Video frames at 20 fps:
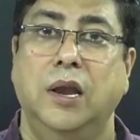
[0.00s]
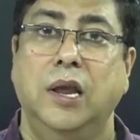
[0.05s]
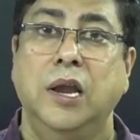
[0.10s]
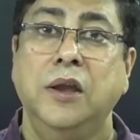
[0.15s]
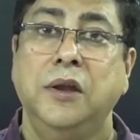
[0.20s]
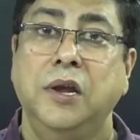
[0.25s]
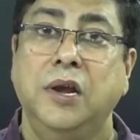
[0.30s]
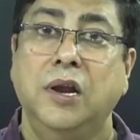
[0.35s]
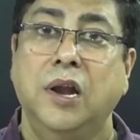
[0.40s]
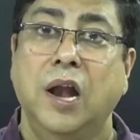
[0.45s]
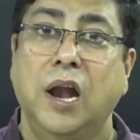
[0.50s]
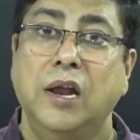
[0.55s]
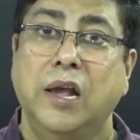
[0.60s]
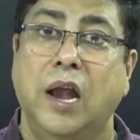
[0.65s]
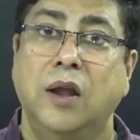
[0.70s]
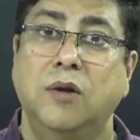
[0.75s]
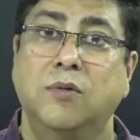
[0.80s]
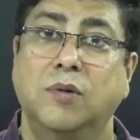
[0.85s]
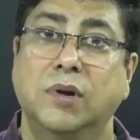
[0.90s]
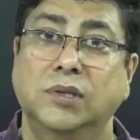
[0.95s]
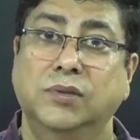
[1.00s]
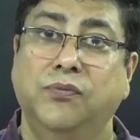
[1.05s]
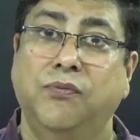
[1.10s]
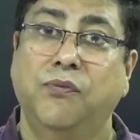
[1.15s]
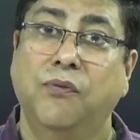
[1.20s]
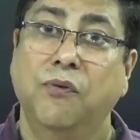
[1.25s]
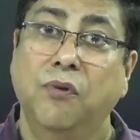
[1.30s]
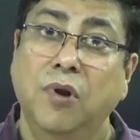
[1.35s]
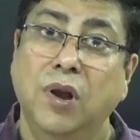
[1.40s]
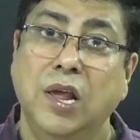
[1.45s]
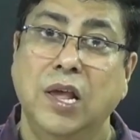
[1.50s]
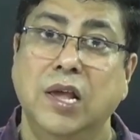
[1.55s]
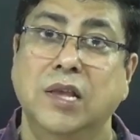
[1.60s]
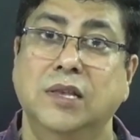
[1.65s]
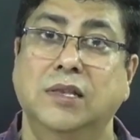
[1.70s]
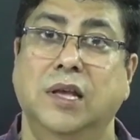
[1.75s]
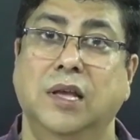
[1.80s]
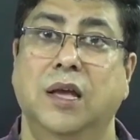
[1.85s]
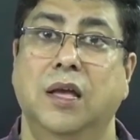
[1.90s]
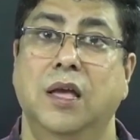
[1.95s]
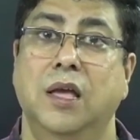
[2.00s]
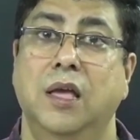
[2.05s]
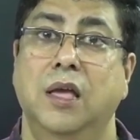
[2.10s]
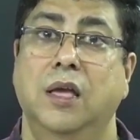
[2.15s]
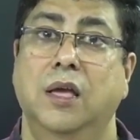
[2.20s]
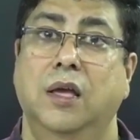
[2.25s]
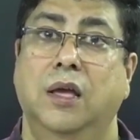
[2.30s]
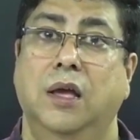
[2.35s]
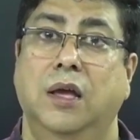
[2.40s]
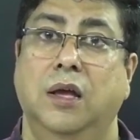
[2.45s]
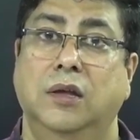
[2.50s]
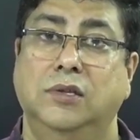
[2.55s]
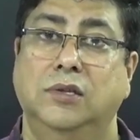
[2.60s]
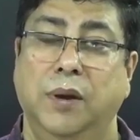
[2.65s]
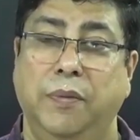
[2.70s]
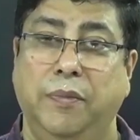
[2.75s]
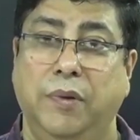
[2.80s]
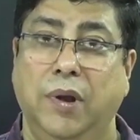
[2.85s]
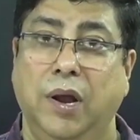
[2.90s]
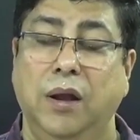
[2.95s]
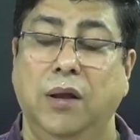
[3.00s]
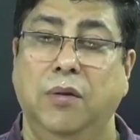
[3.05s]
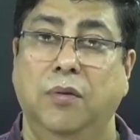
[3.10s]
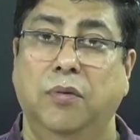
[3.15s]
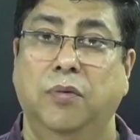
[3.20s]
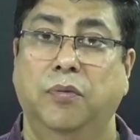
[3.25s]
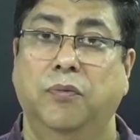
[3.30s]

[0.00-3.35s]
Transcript: Integral calculus full is a chapter,